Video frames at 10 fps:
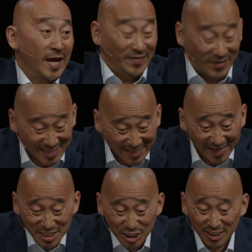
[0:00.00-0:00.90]
And this
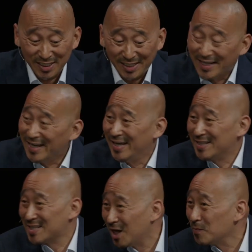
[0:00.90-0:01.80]
tension
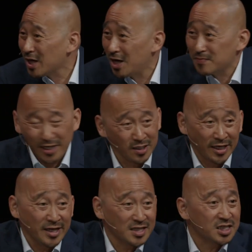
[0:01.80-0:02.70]
sometimes
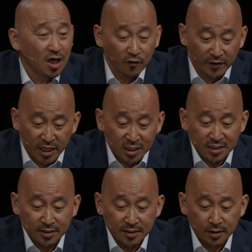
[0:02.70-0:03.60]
in itself
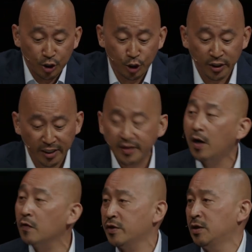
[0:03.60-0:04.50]
is good and
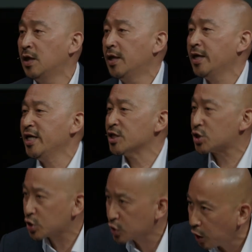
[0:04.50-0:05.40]
healthy. It
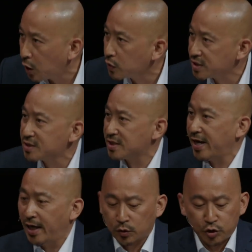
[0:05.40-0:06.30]
slows us
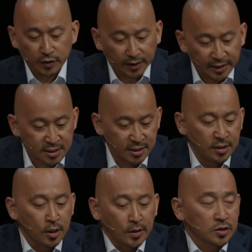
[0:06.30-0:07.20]
down to
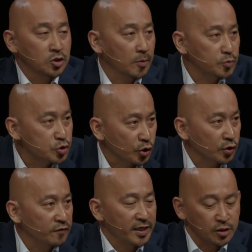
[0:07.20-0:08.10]
listen, to
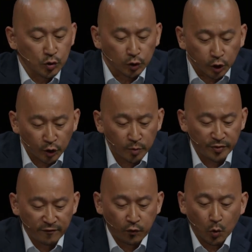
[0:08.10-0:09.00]
observe, and to
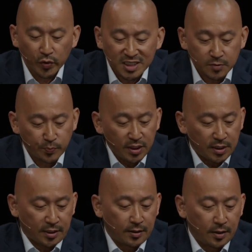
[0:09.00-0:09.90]
learn before we
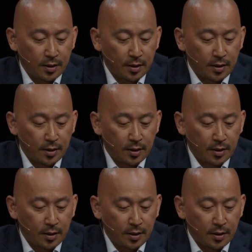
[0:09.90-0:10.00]
speak.